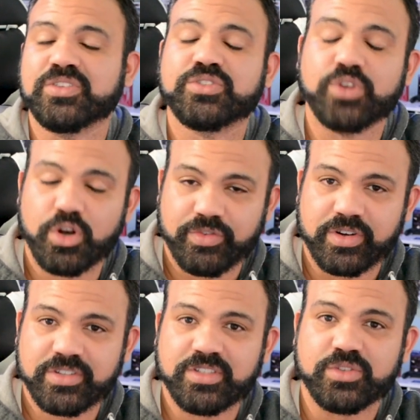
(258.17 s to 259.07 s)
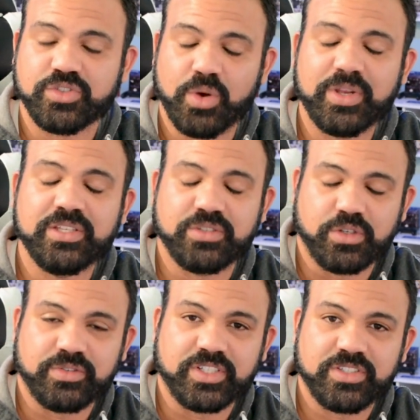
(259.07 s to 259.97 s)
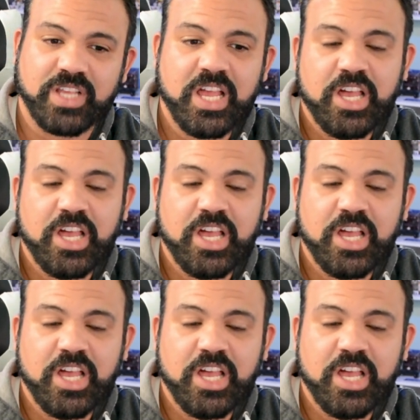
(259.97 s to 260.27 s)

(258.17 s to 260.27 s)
servers, the Sony servers,